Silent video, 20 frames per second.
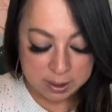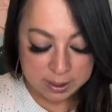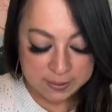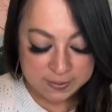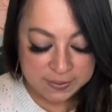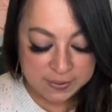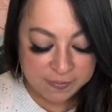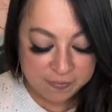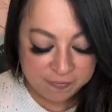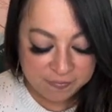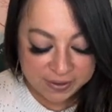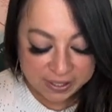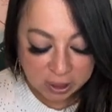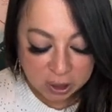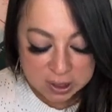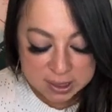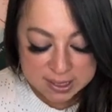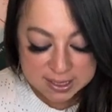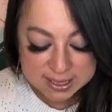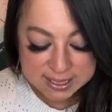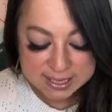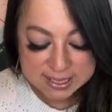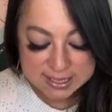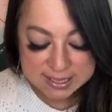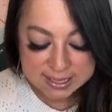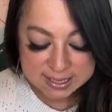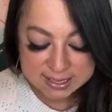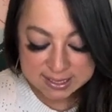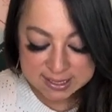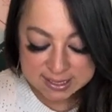The Pharisees
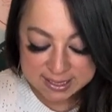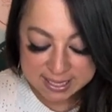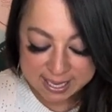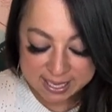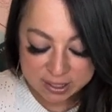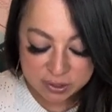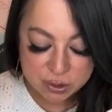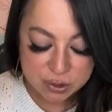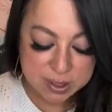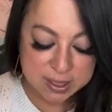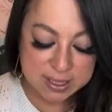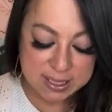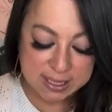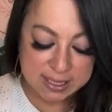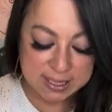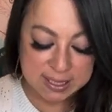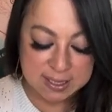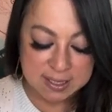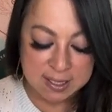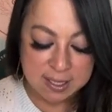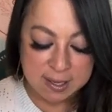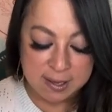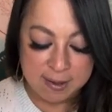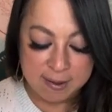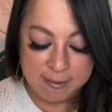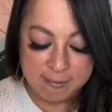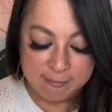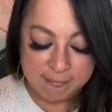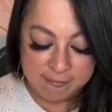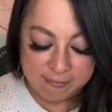and Sadducees
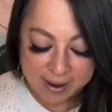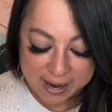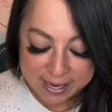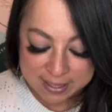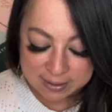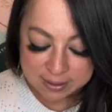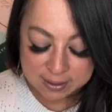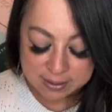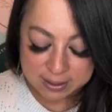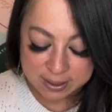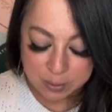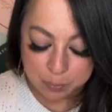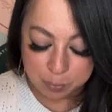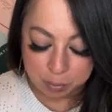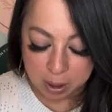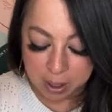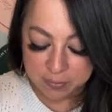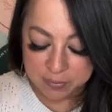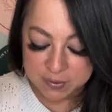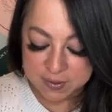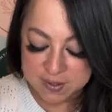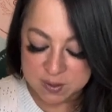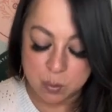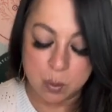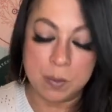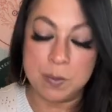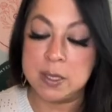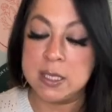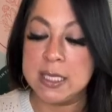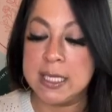violently brought this
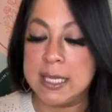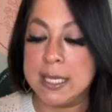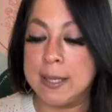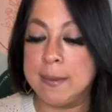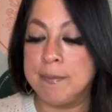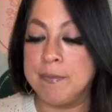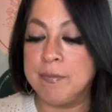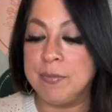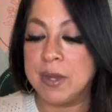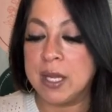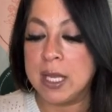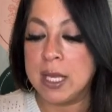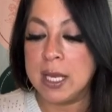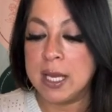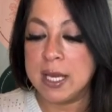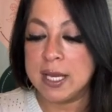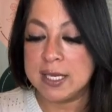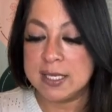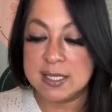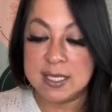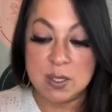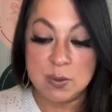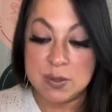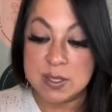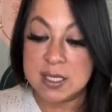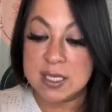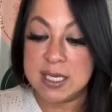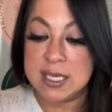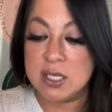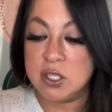woman to him as he
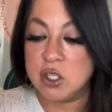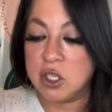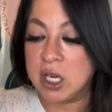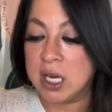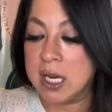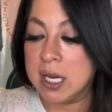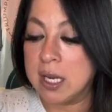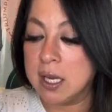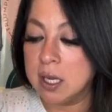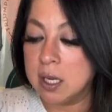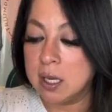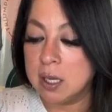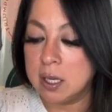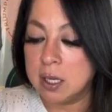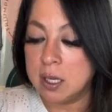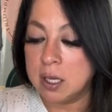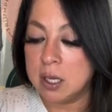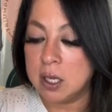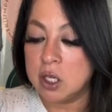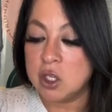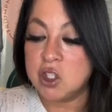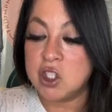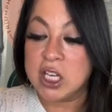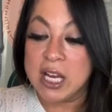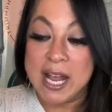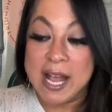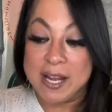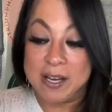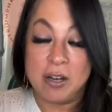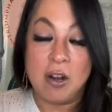was teaching. She
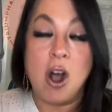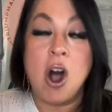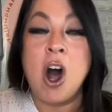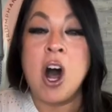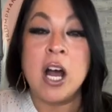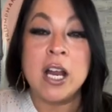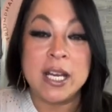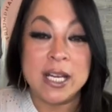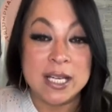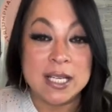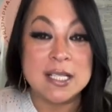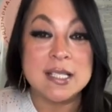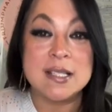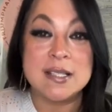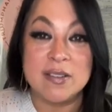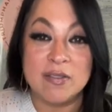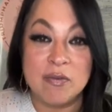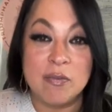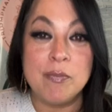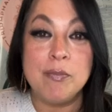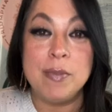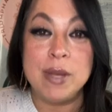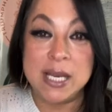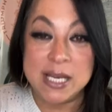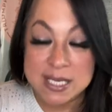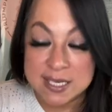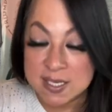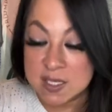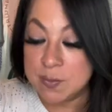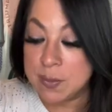had an audience of
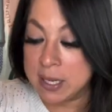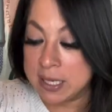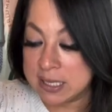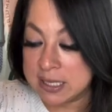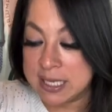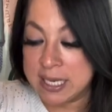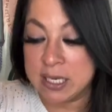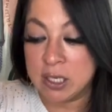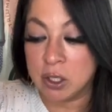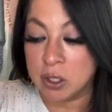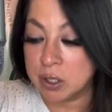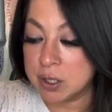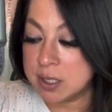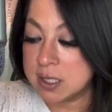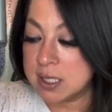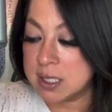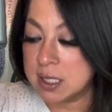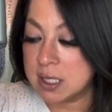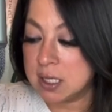many spectators.